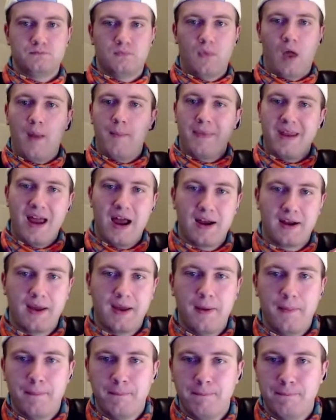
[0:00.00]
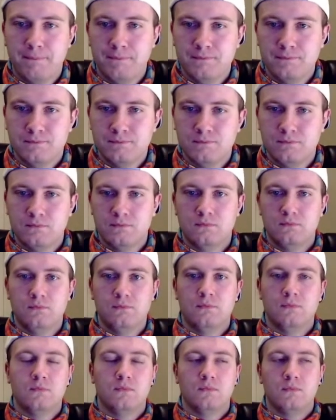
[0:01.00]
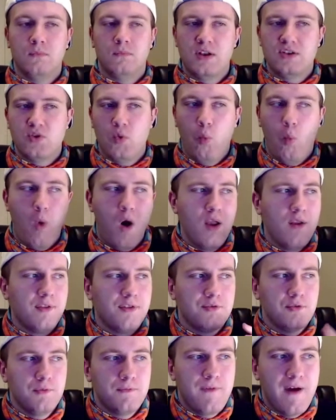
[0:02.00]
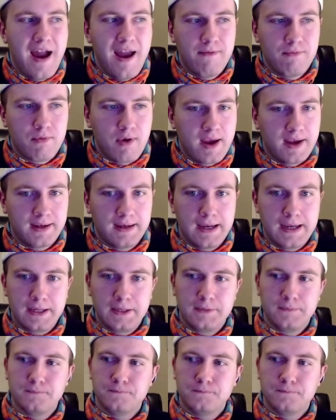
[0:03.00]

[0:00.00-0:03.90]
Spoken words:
On Bianca. It's a 1 through 5 ranking.